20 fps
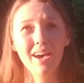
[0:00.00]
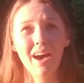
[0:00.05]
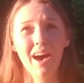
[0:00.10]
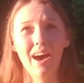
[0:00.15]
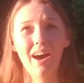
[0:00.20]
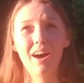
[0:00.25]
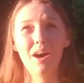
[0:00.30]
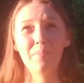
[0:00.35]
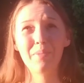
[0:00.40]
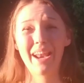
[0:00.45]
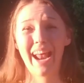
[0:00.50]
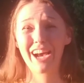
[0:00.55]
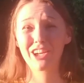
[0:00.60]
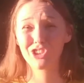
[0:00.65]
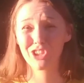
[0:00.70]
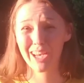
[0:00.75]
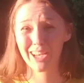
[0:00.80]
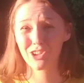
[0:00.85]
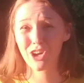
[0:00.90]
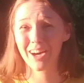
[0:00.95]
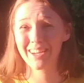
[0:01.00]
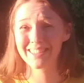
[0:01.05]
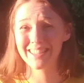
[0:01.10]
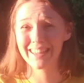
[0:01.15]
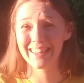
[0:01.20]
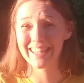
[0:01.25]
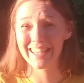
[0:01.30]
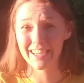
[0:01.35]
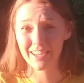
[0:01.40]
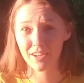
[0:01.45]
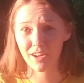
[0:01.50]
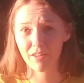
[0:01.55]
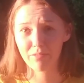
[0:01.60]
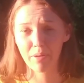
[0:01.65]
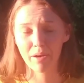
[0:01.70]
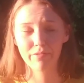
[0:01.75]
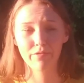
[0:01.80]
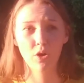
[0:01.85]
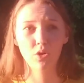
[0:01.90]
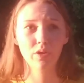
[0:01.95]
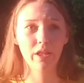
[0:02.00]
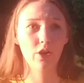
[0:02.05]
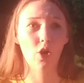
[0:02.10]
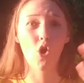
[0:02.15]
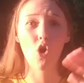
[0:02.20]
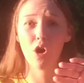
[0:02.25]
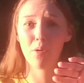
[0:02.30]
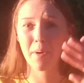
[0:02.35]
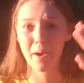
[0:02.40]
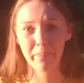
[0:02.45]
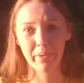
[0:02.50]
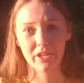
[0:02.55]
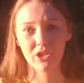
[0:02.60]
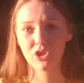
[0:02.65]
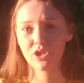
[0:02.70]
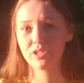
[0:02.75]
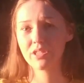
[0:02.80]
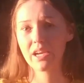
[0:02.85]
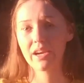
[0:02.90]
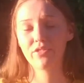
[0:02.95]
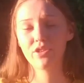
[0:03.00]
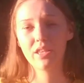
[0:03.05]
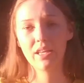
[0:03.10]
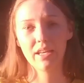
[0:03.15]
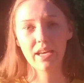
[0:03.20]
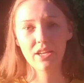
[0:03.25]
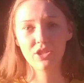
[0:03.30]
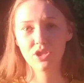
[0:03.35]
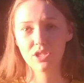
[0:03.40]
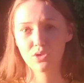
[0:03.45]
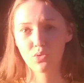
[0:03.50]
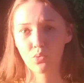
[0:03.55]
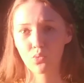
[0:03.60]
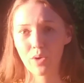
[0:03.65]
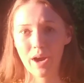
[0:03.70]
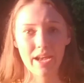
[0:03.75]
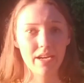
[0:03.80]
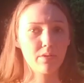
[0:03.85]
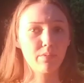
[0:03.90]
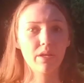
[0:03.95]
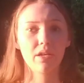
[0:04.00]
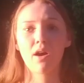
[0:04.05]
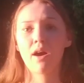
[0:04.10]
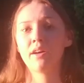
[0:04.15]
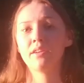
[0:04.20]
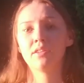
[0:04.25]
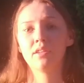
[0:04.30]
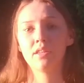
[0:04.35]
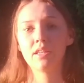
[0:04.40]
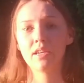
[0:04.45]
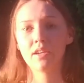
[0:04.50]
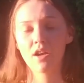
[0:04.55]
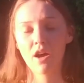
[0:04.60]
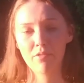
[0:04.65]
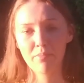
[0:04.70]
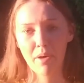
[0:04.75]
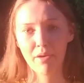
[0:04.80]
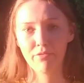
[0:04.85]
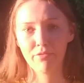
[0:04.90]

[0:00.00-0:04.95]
It actually had gotten deleted off my phone. Like all my pictures and everything had just randomly gotten deleted off my